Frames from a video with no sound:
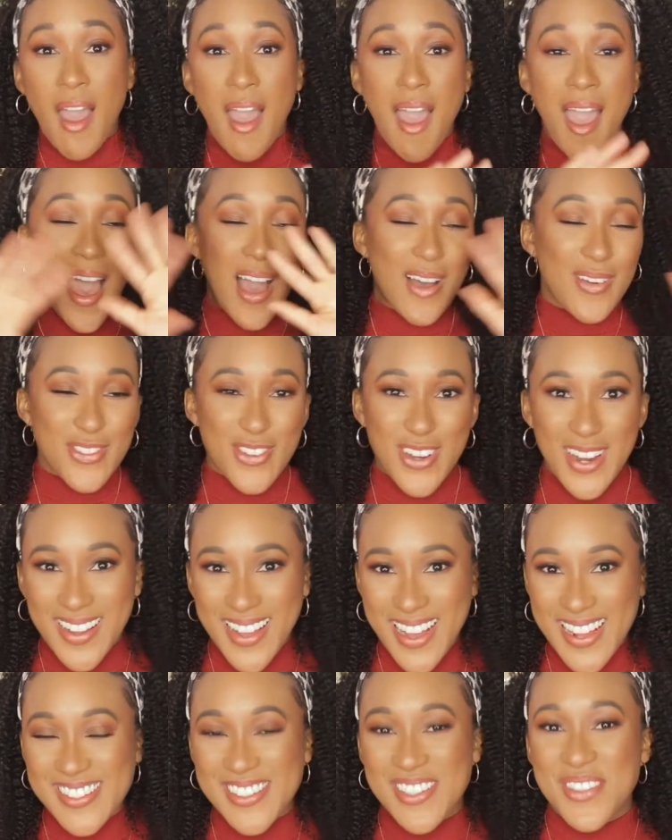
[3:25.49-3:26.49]
After I
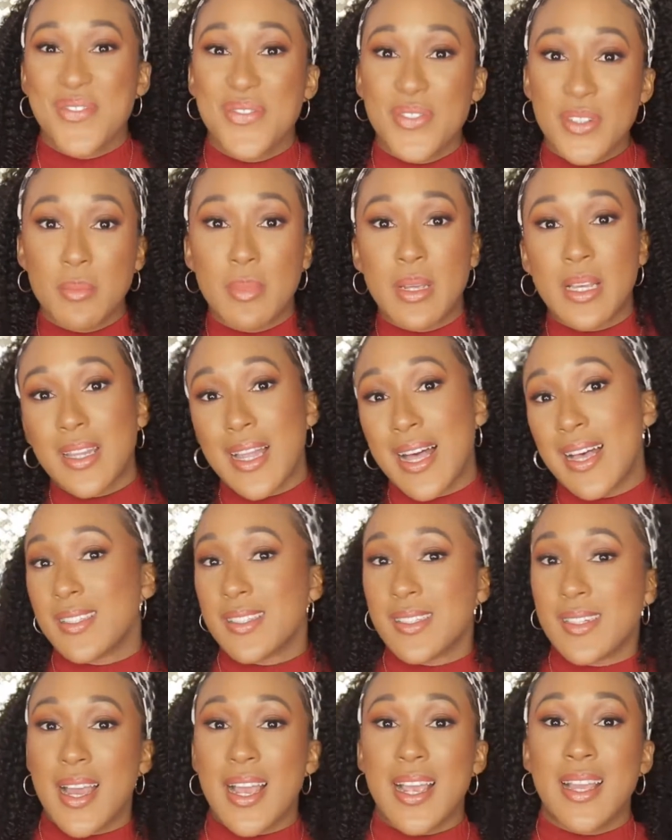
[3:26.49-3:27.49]
got done filming
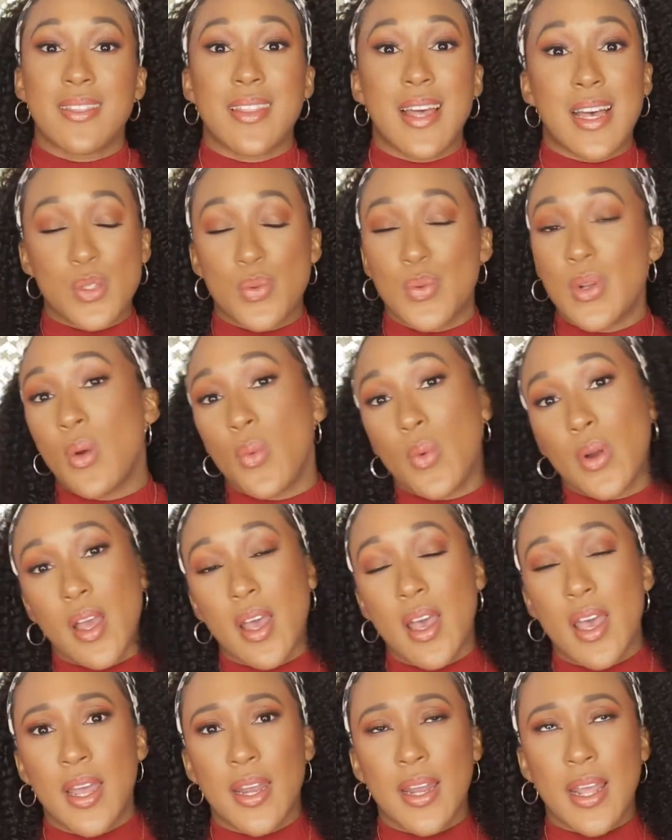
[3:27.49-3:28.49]
last night, that's when I went
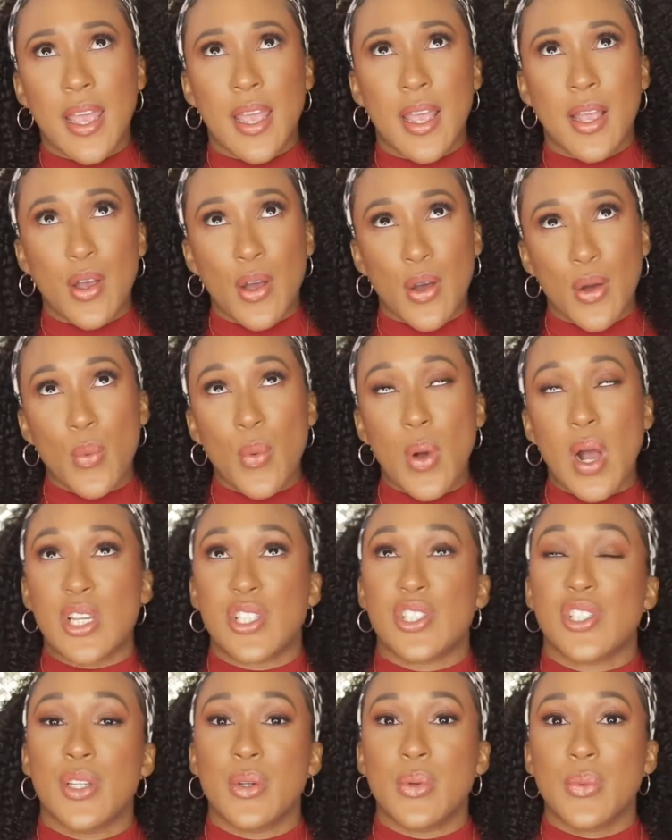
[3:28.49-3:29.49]
ahead and
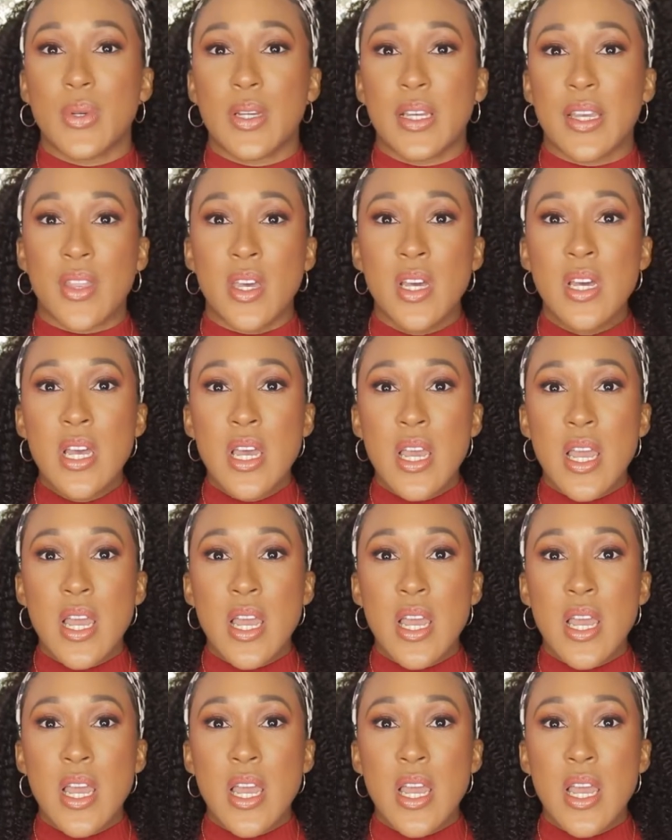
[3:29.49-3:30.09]
co-washed it with